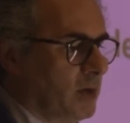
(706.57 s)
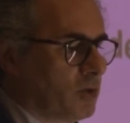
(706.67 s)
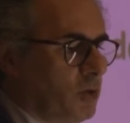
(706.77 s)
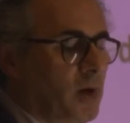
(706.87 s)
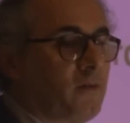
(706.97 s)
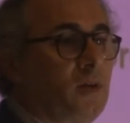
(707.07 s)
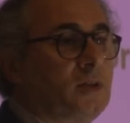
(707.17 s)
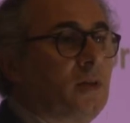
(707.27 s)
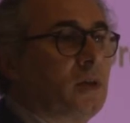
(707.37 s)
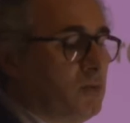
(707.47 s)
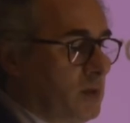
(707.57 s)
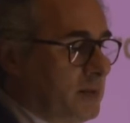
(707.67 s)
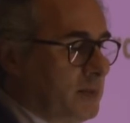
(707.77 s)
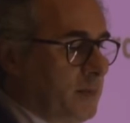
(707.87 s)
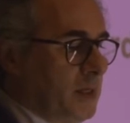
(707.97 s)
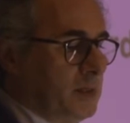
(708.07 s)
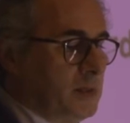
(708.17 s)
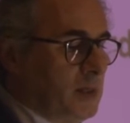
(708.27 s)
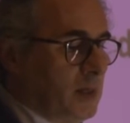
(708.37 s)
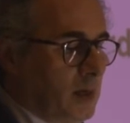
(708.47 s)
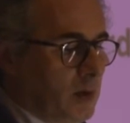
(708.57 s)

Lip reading: So you have intellectual disability,